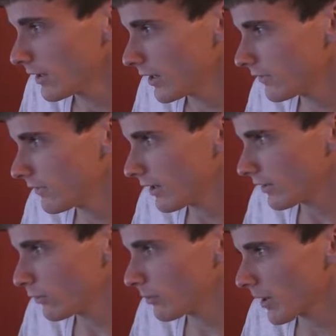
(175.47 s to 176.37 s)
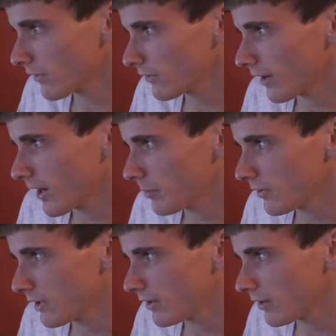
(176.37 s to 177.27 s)
It's a Cooler Master
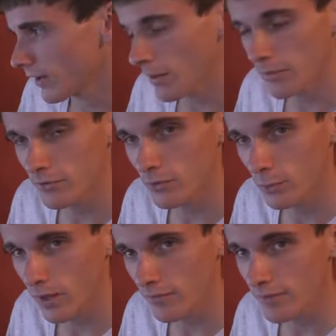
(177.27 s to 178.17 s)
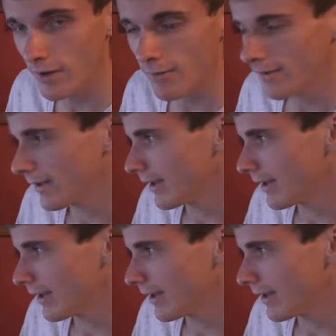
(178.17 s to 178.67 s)
Hyper 212 Evo.